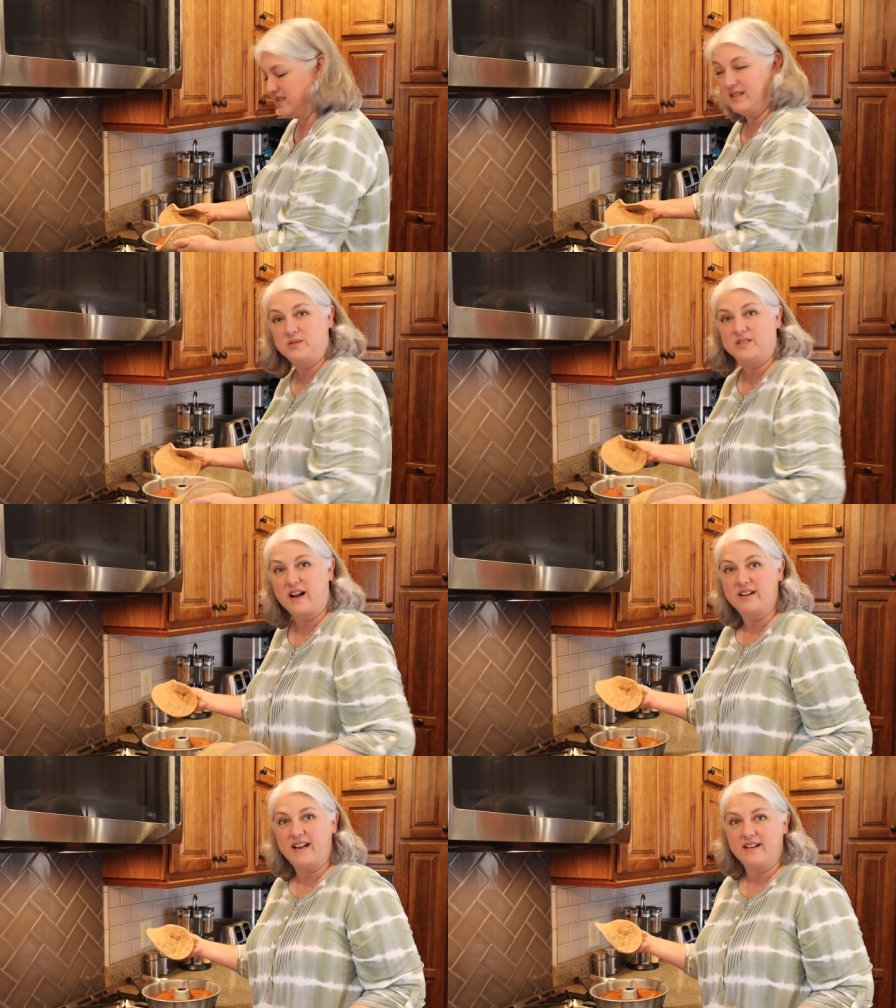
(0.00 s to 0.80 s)
then we'll
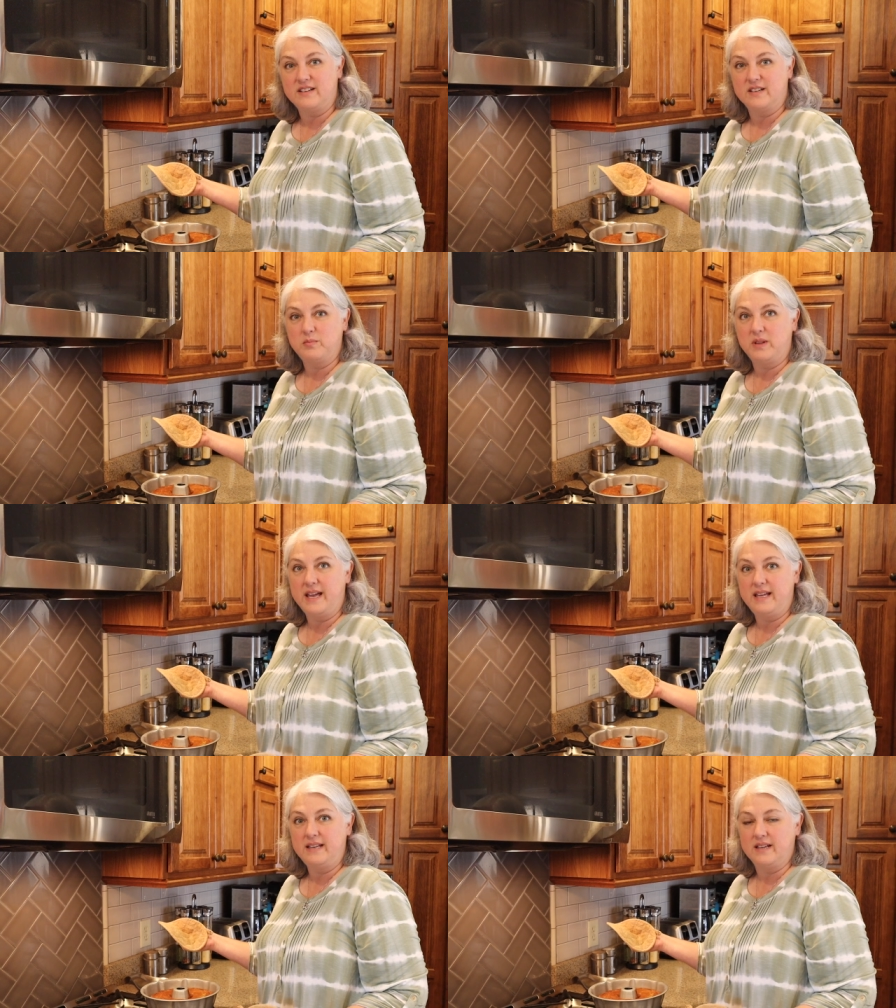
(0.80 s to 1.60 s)
turn it out on a
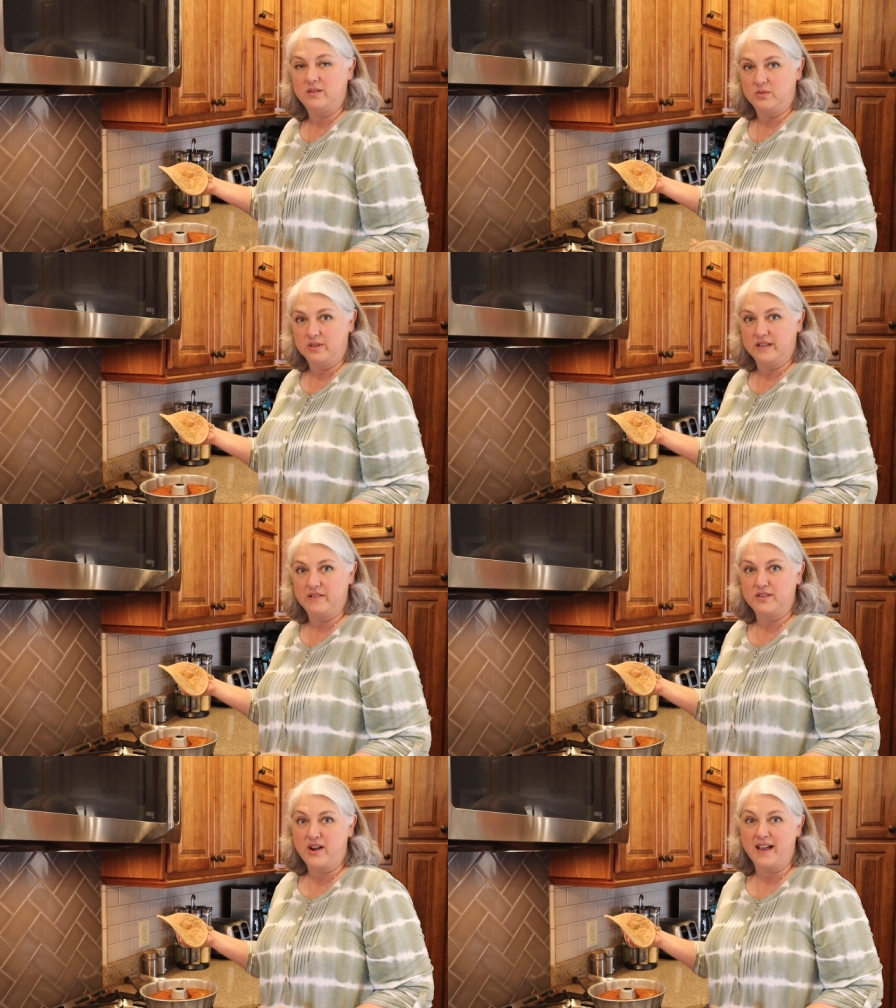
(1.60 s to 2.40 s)
plate and we'll give
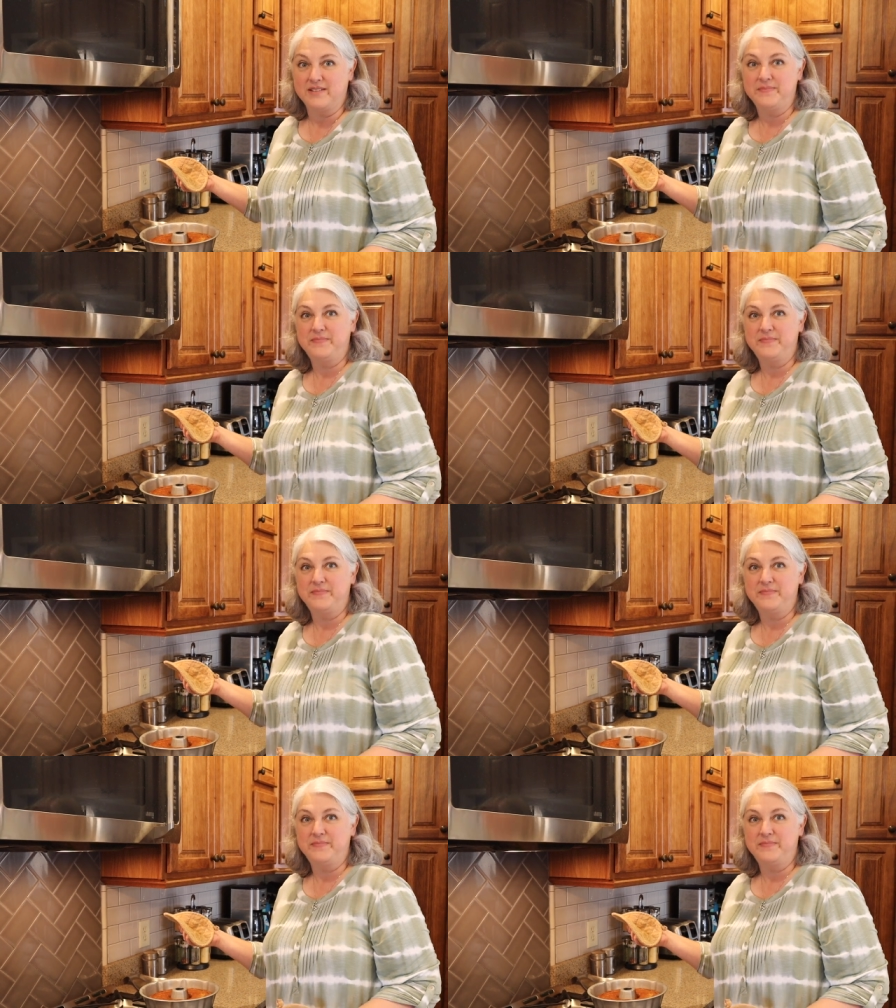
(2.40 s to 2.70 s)
it a try.